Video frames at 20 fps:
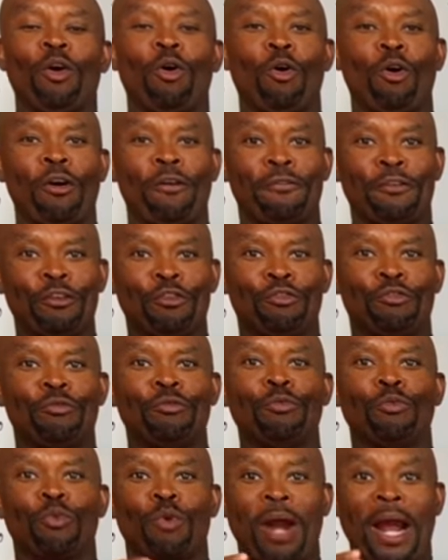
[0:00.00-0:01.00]
or if you're
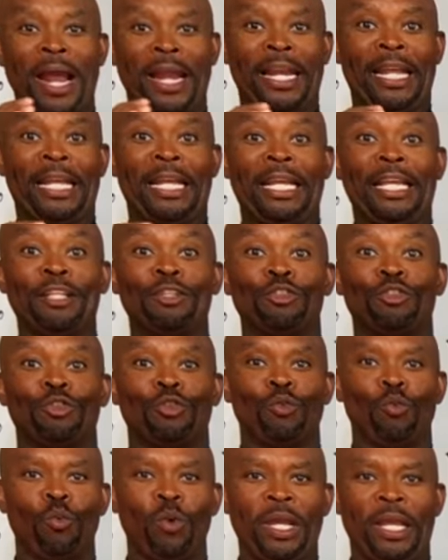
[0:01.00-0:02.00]
riding into
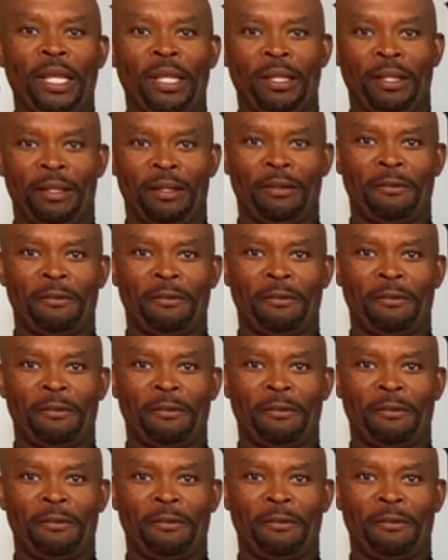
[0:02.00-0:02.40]
the wind.